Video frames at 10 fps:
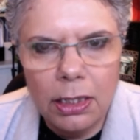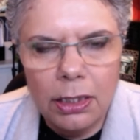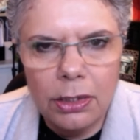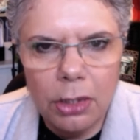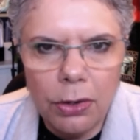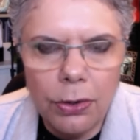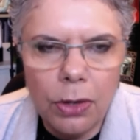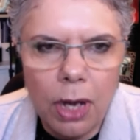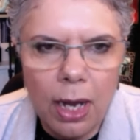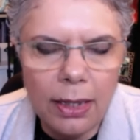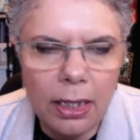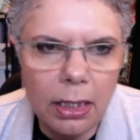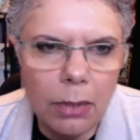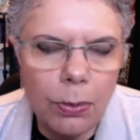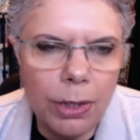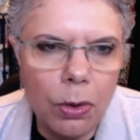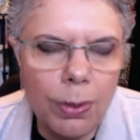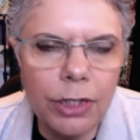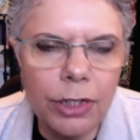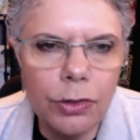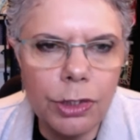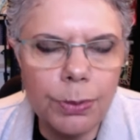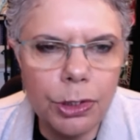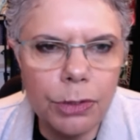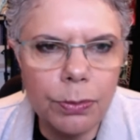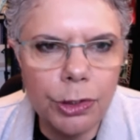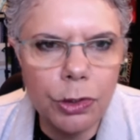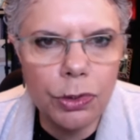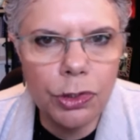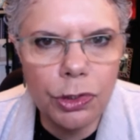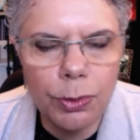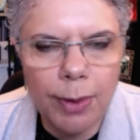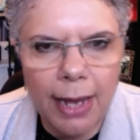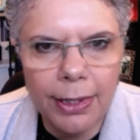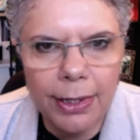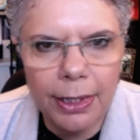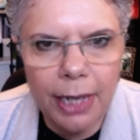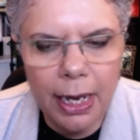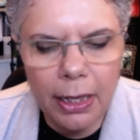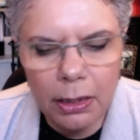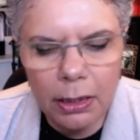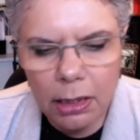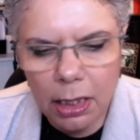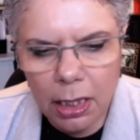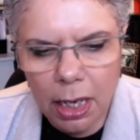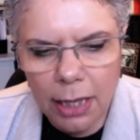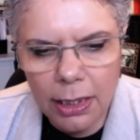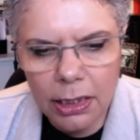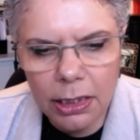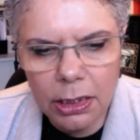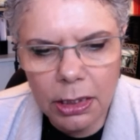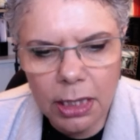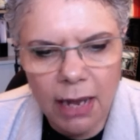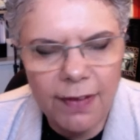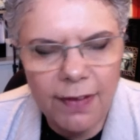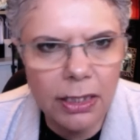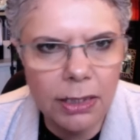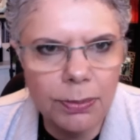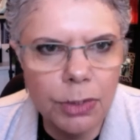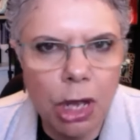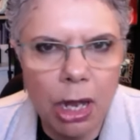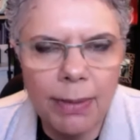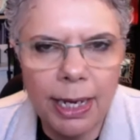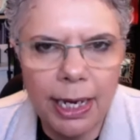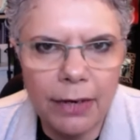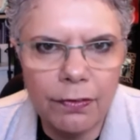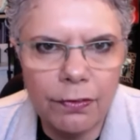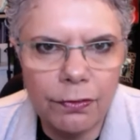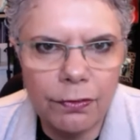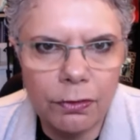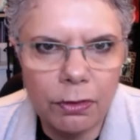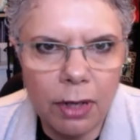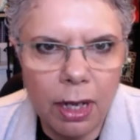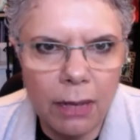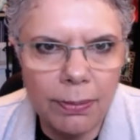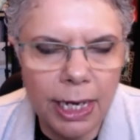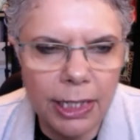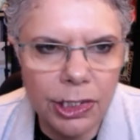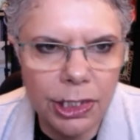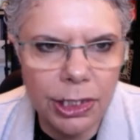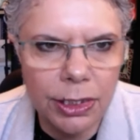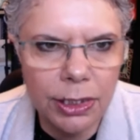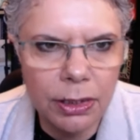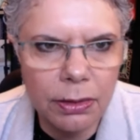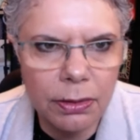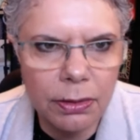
so I think all we can do is put some resources around it. And I need to carve out some time ahead of next year's